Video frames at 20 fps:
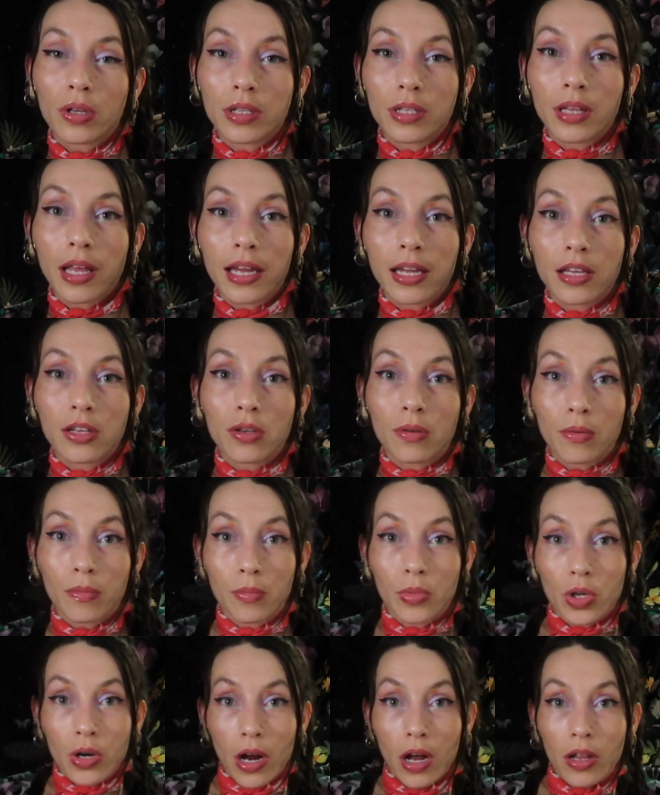like
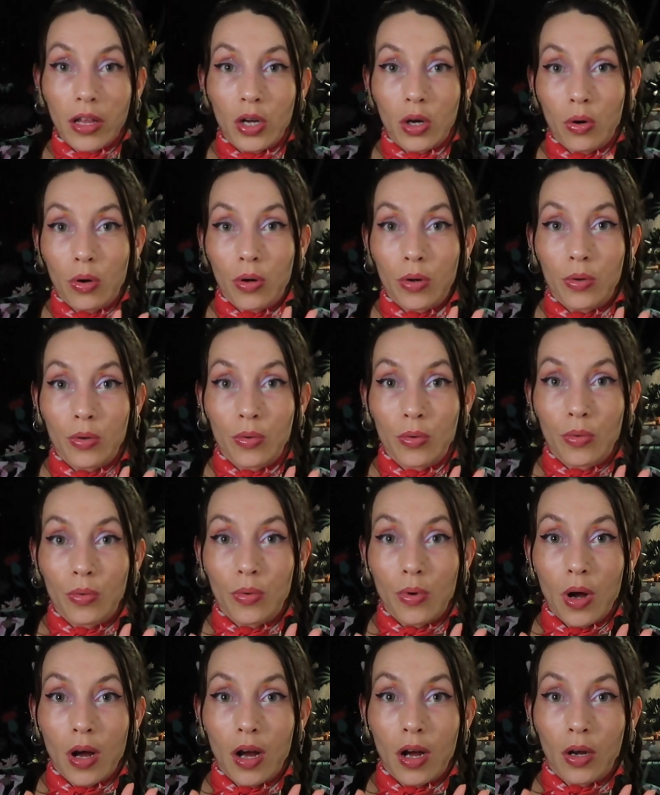you know how, like,
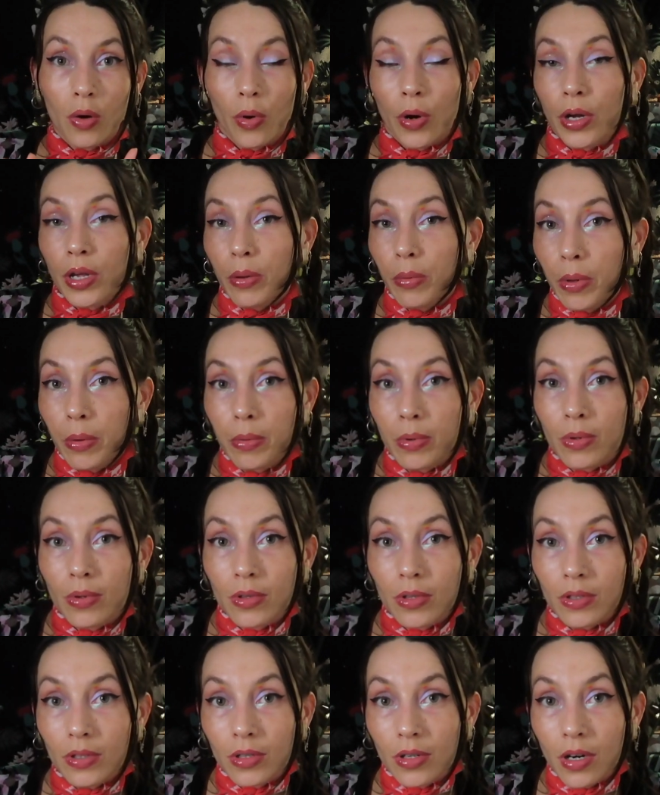Uh, quirky
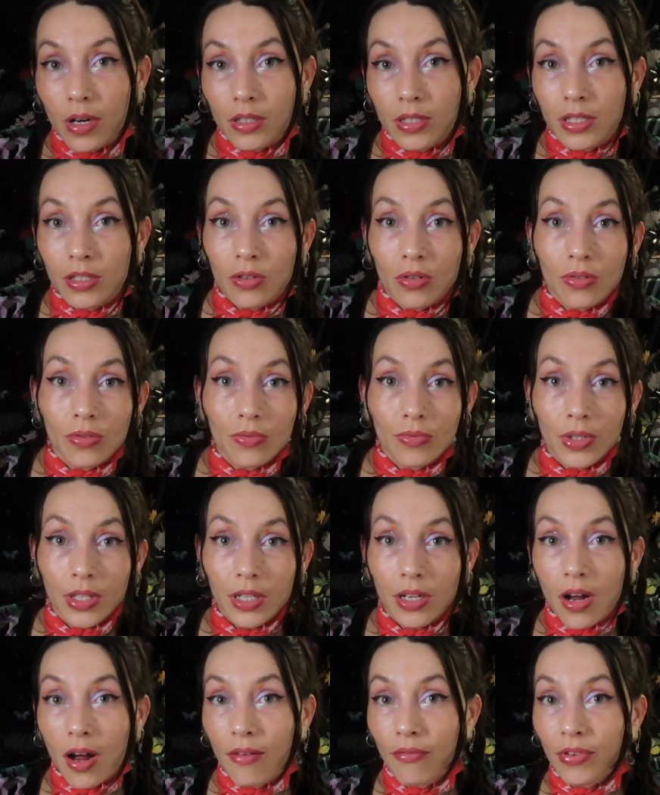people are still really
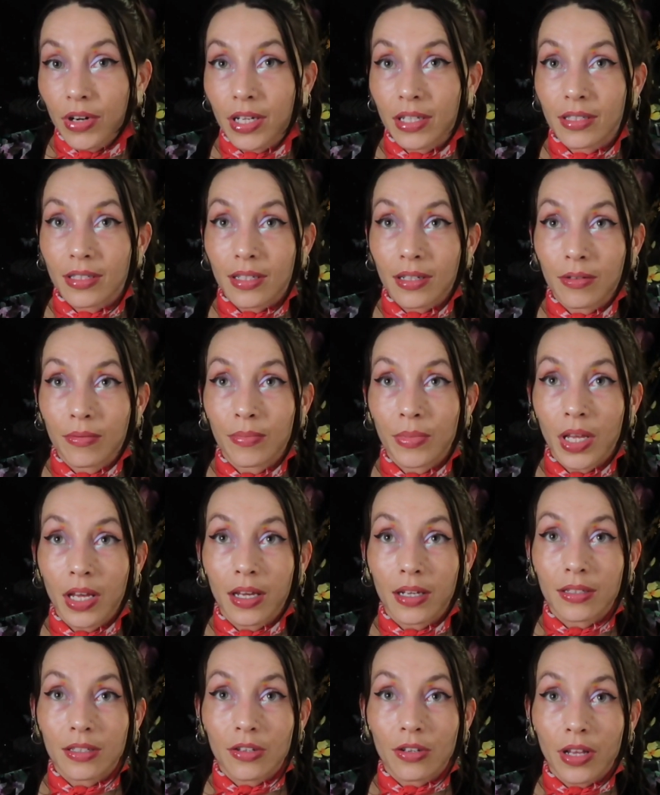confident in some
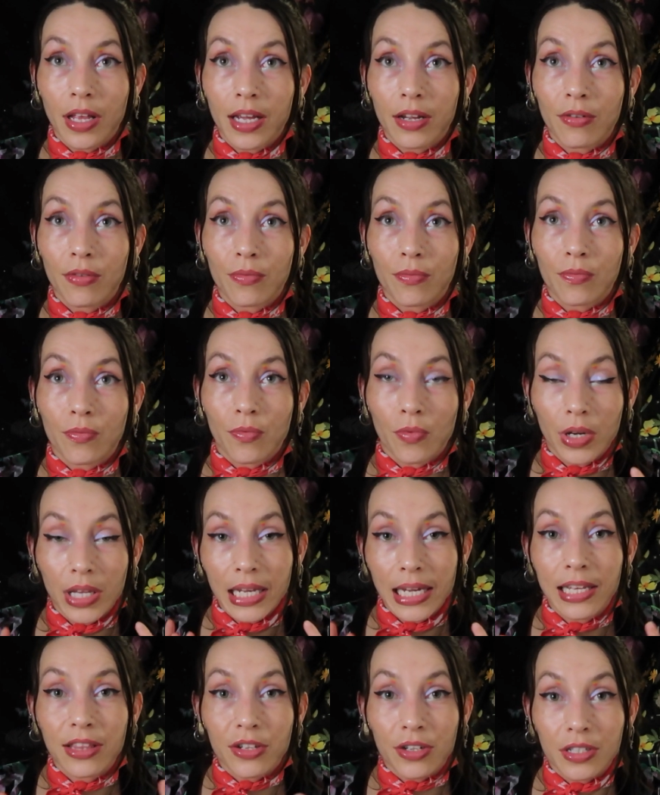things, or, like,
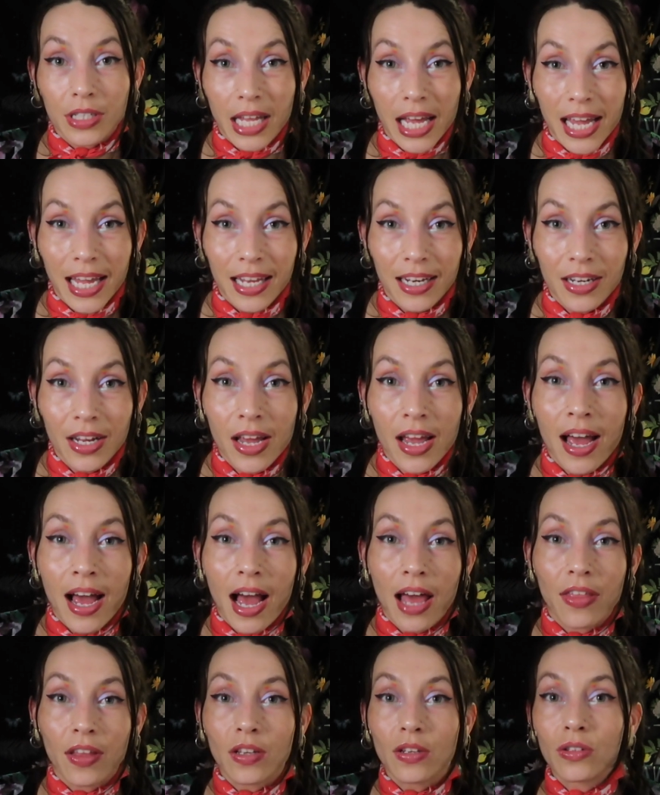really in their lane.
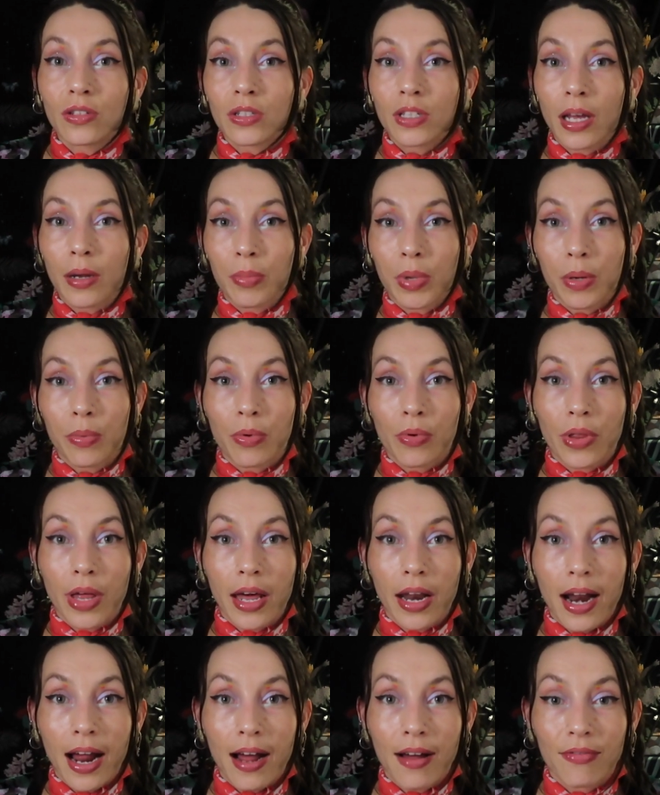I think you just like people
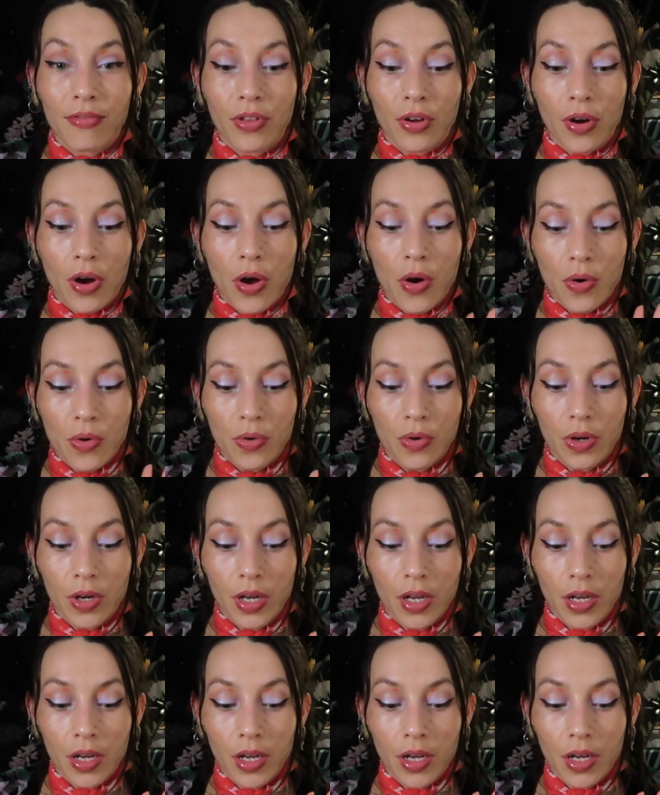that have their own